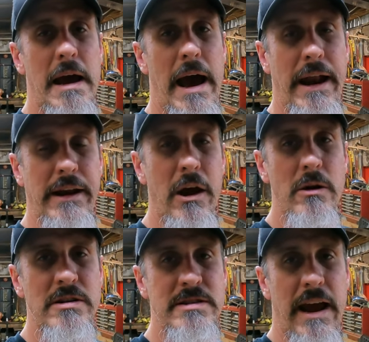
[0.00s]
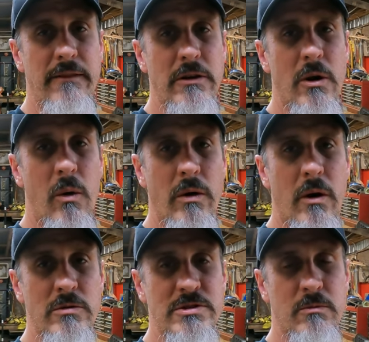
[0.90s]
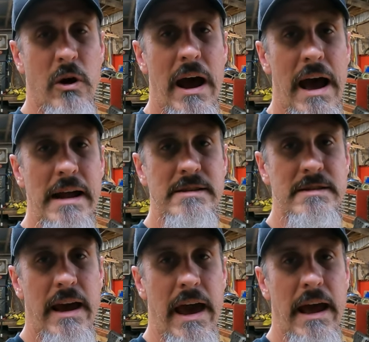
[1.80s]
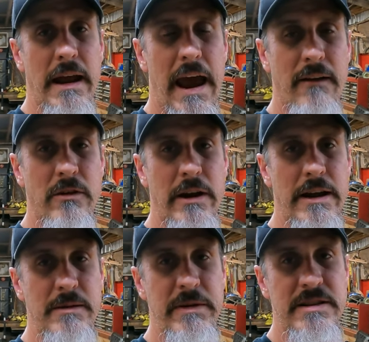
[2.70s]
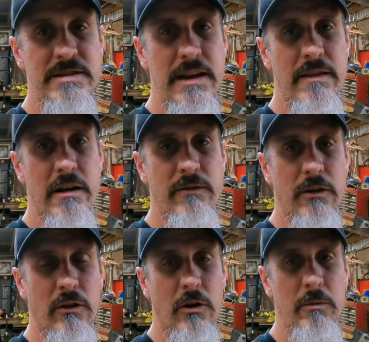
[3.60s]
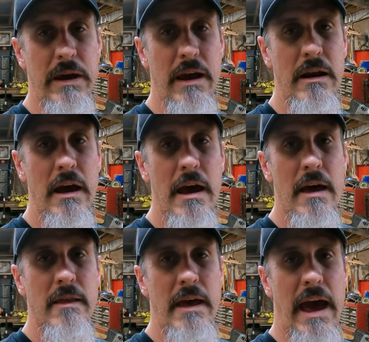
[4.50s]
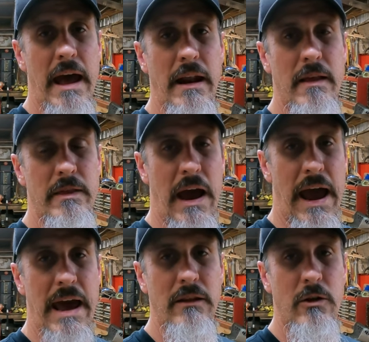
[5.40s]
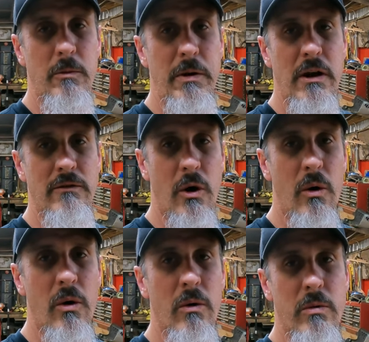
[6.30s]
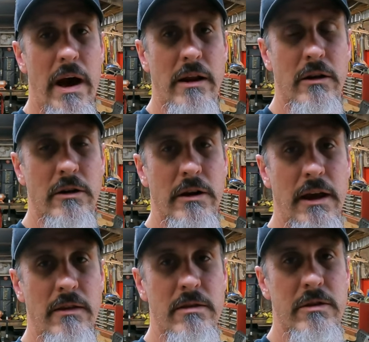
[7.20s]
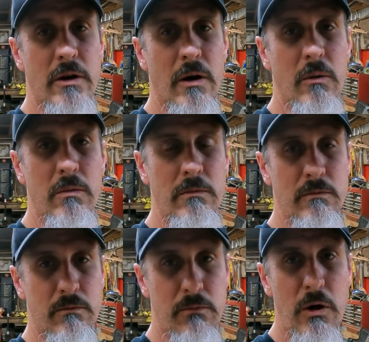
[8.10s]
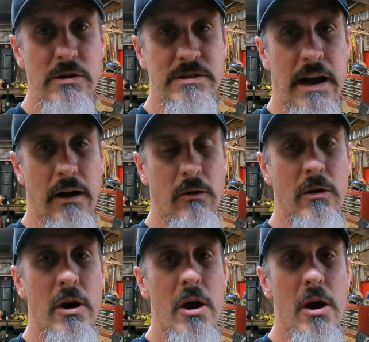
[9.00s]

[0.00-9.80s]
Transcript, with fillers: I noticed after going on some rides that after it had been sitting there for a little bit, that I had a little puddle of oil right underneath the motorcycle.